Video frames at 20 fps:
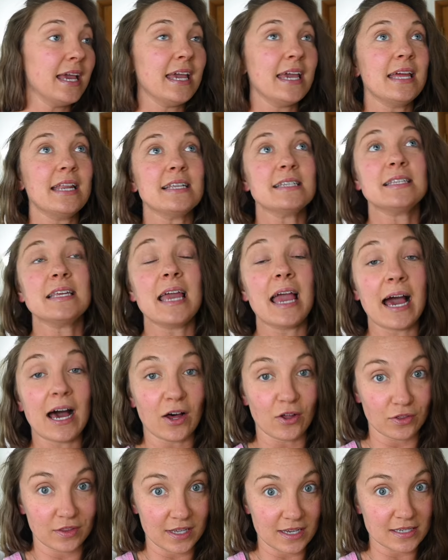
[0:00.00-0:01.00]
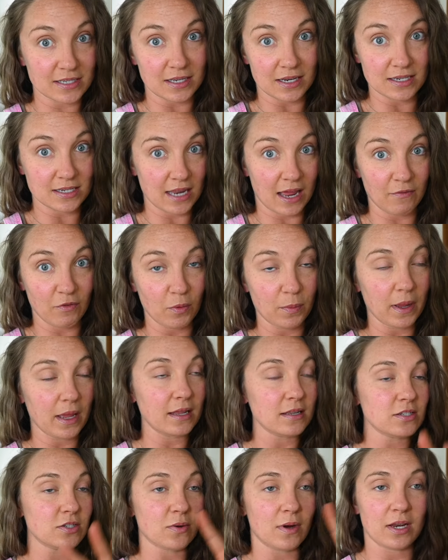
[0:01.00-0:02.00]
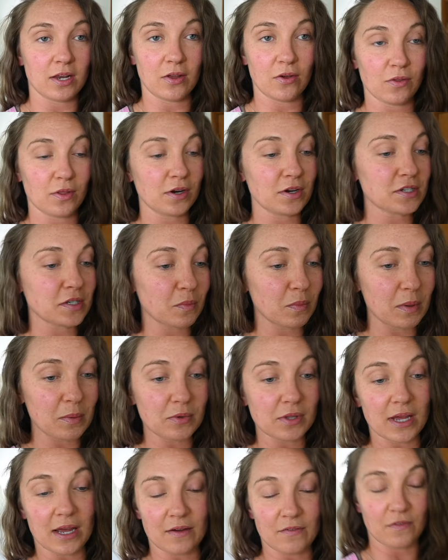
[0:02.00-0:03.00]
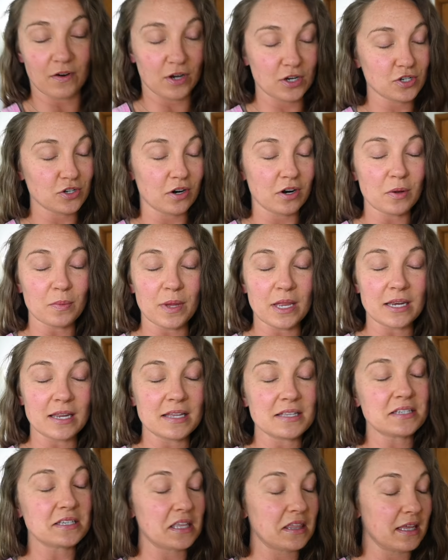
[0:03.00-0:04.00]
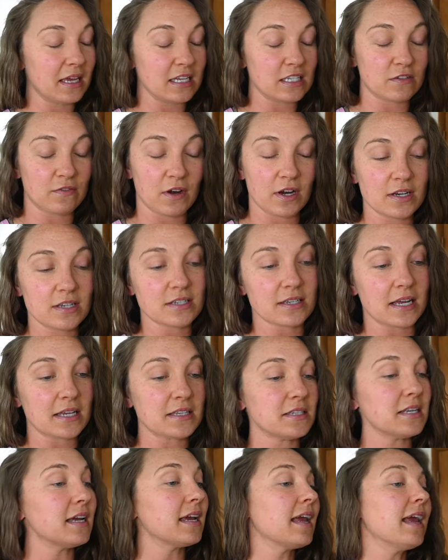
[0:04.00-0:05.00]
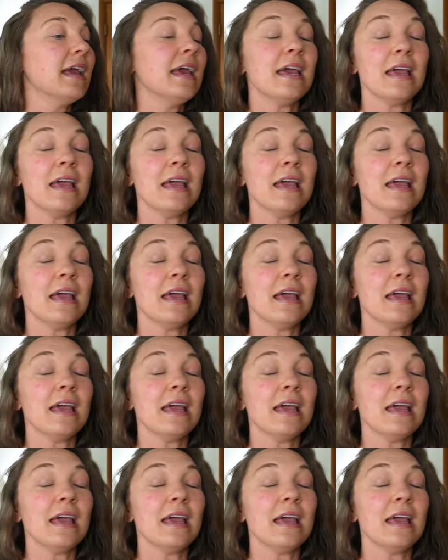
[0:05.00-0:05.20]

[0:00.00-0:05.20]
It is the healthiest it has ever been. So I know there are some people that have very strong opinions and think it's very disgusting.